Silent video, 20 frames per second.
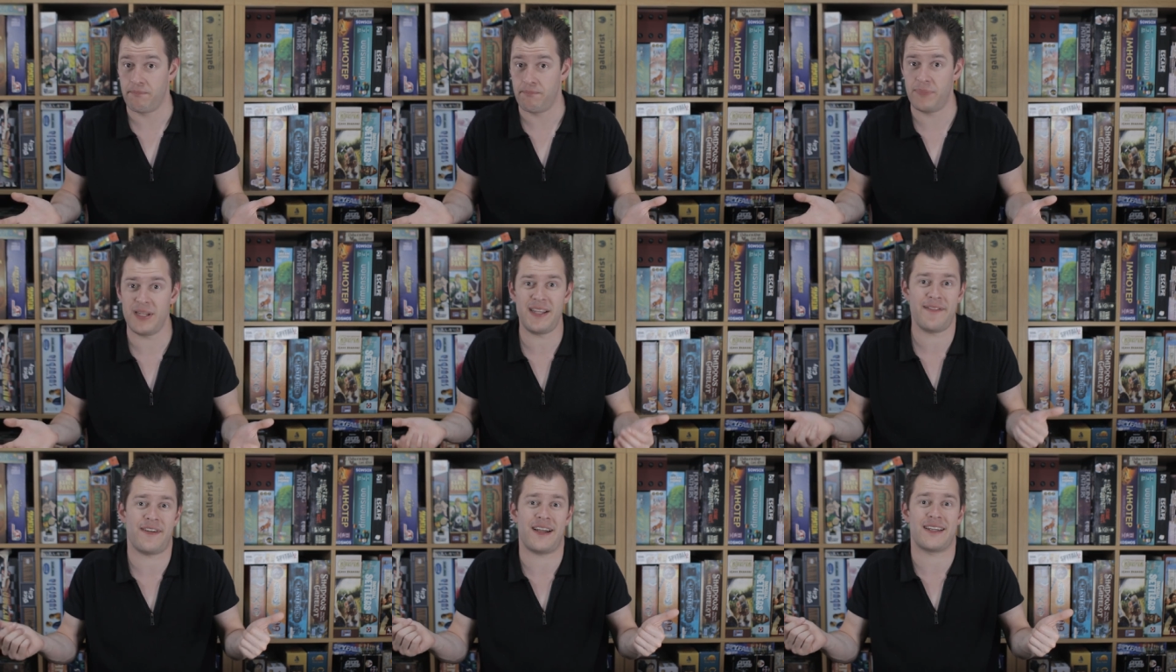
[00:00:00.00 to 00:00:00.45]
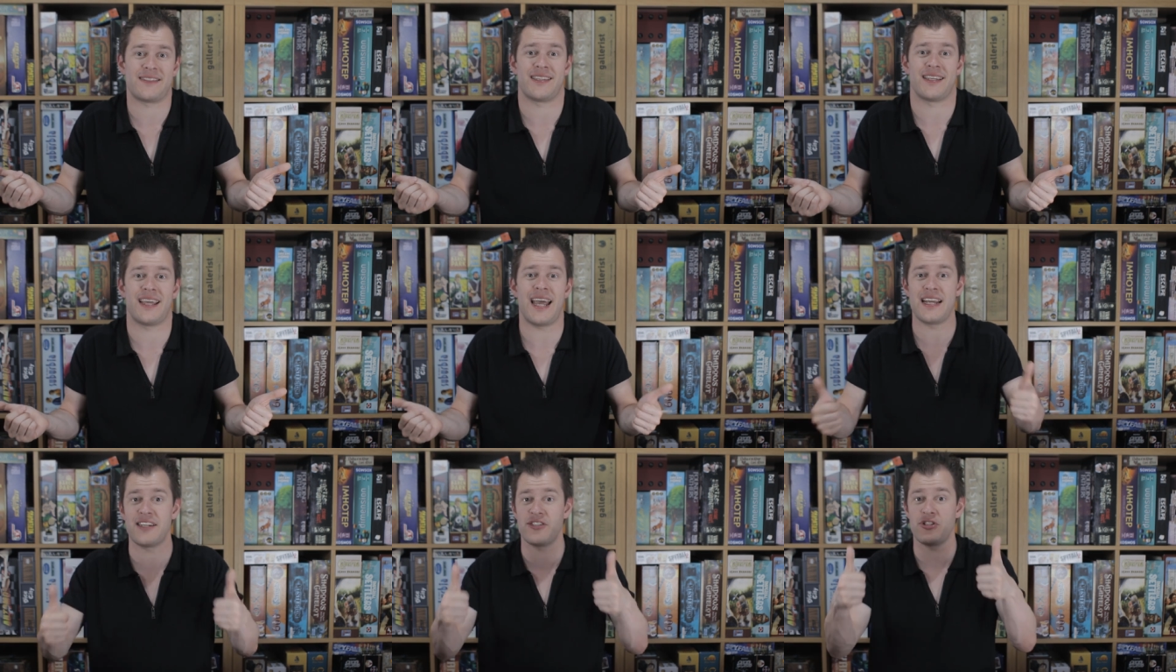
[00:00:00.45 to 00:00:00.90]
But if that's the
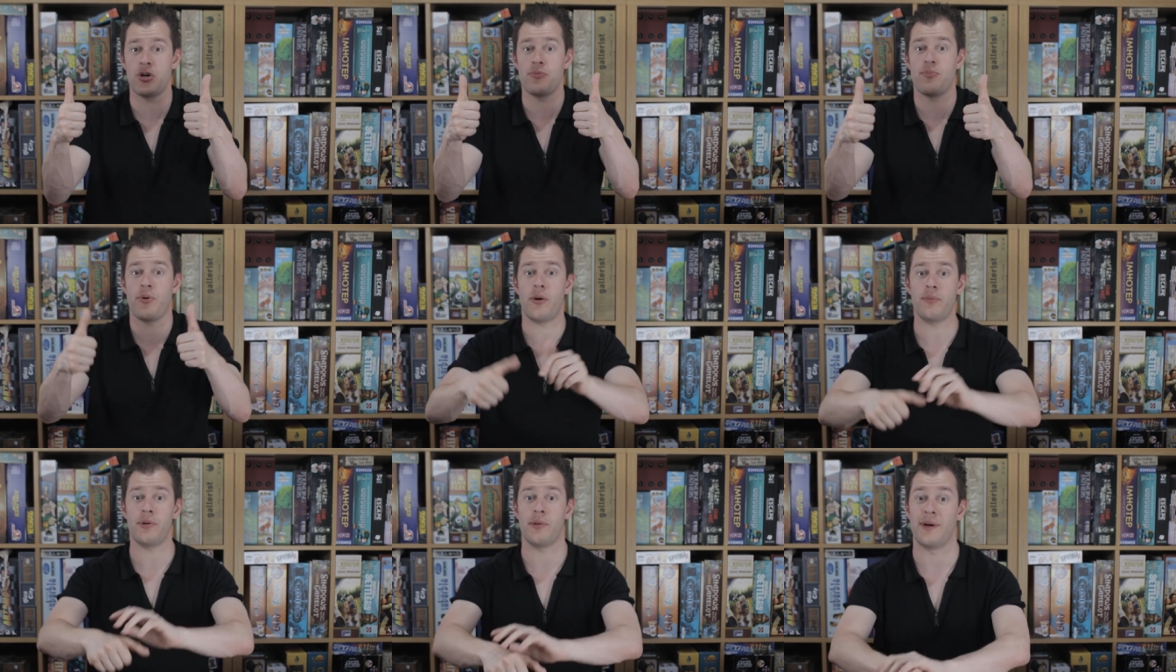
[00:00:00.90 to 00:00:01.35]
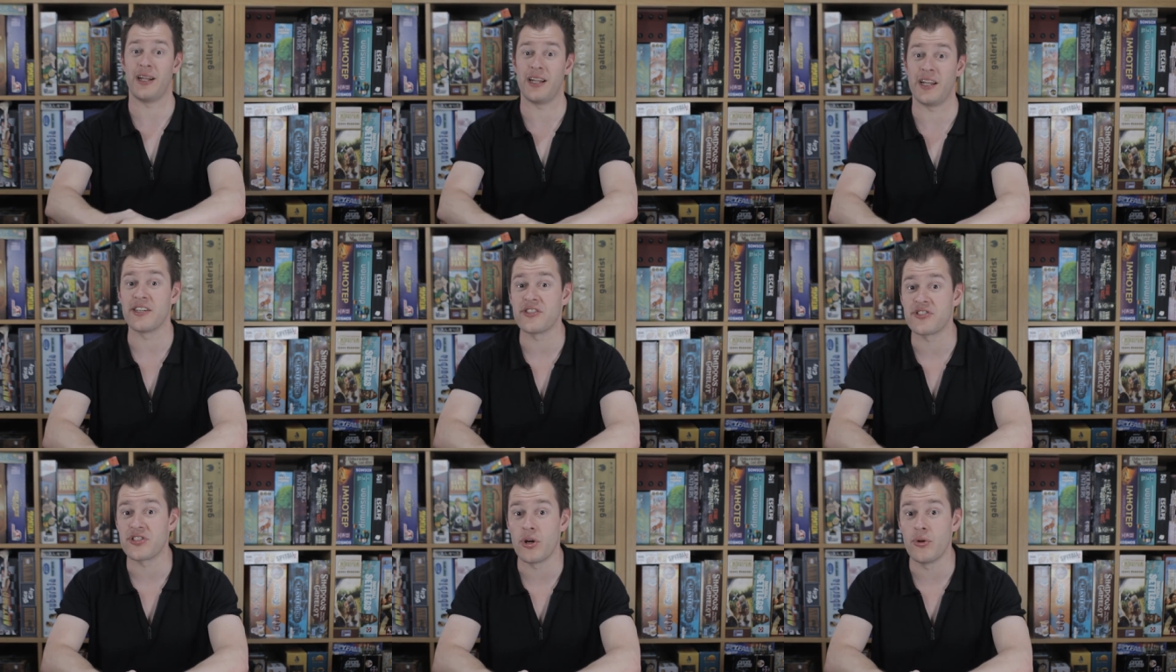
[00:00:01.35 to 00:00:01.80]
case, no problem. I
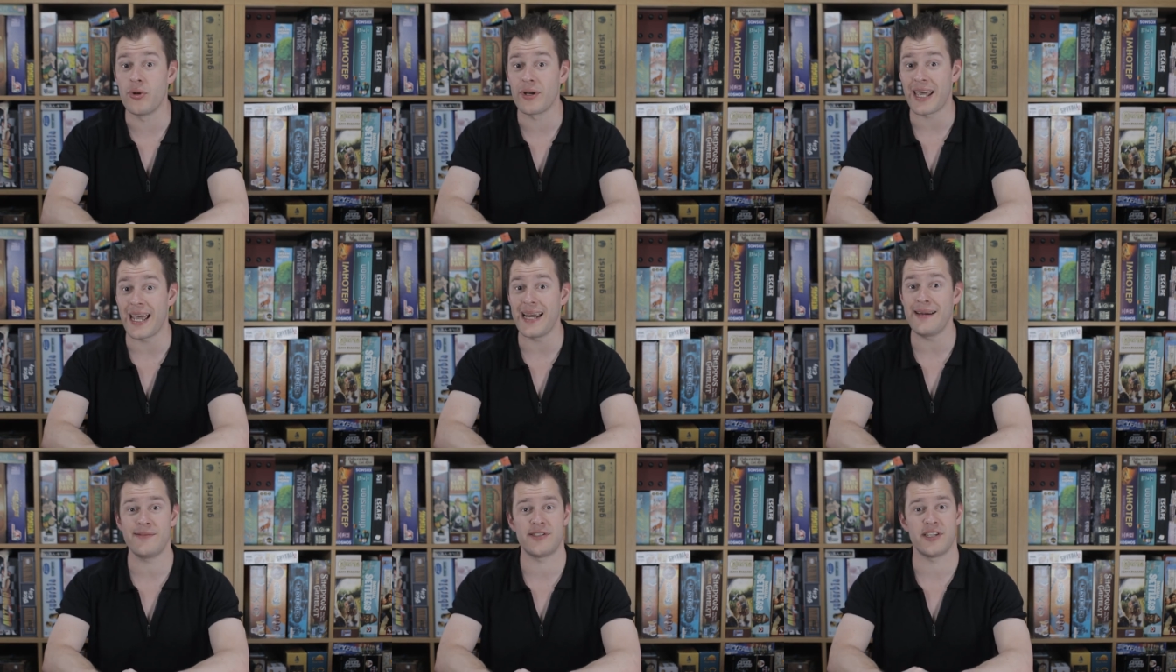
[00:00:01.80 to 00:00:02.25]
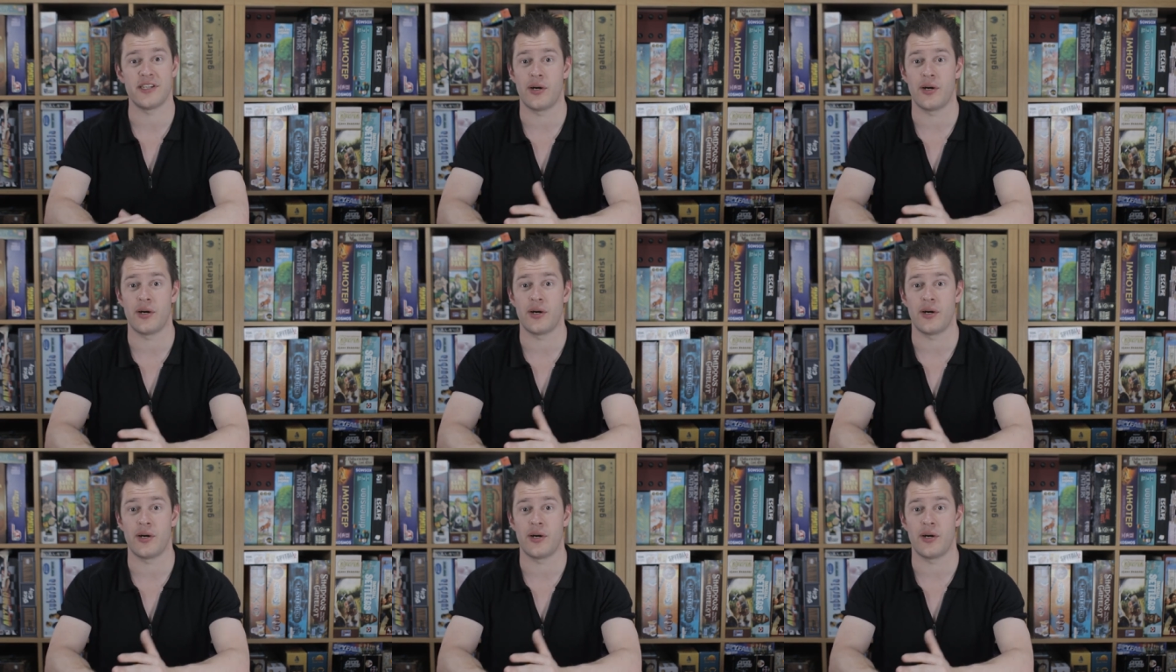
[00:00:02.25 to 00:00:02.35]
like solo games,